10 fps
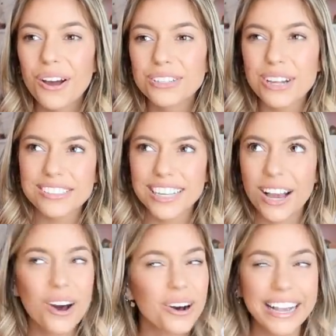So I was
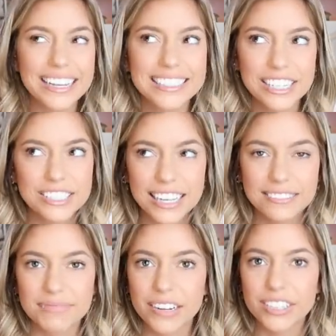like, oh, I guess they're just
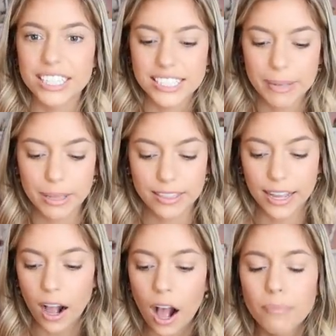like never gonna send me
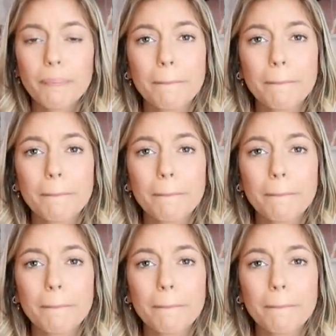anything.